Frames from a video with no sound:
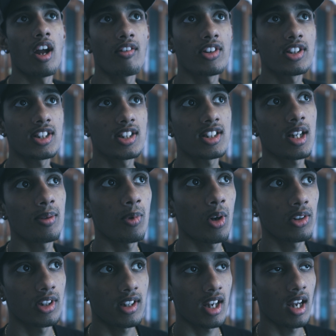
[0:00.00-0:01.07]
Ever since I
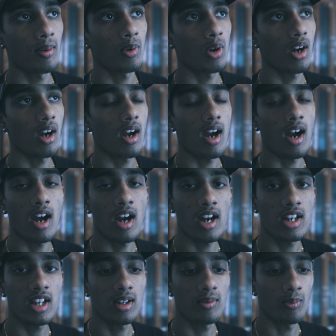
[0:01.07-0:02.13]
bought the camera,
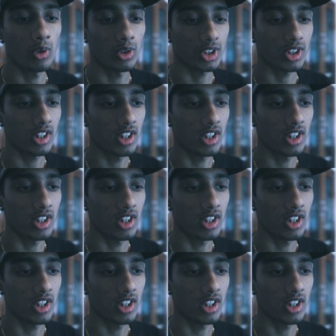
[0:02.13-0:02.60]
I mostly